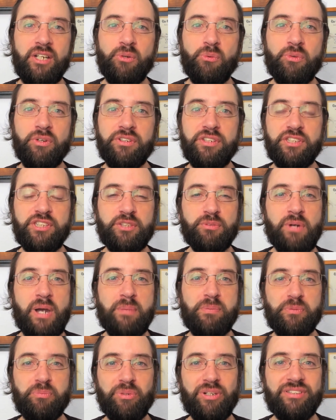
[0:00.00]
where the
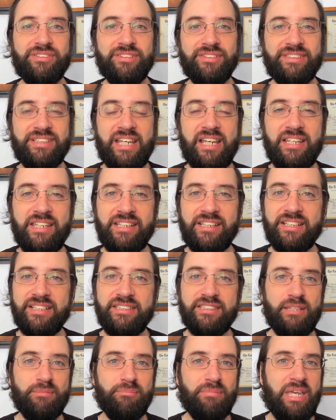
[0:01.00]
swap spreads are telling
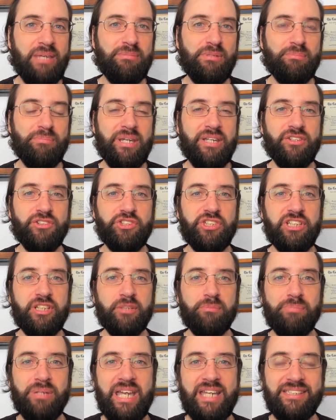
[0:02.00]
us that maybe balance sheet
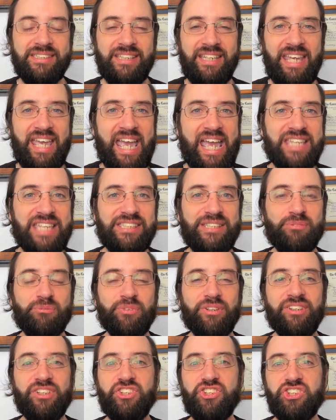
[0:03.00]
capacity hasn't
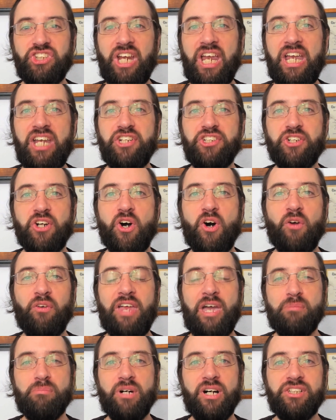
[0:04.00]
really changed all
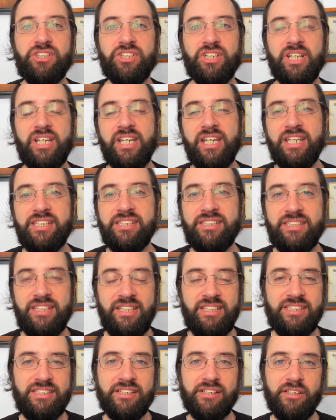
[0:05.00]
that much
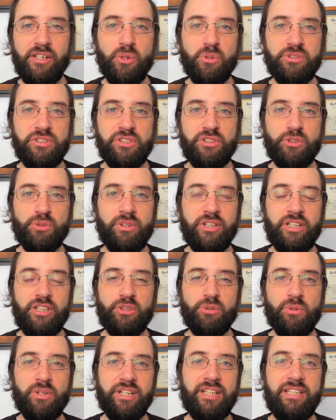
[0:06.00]
since the lows in
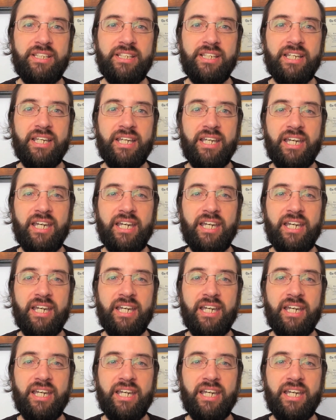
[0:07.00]
2020.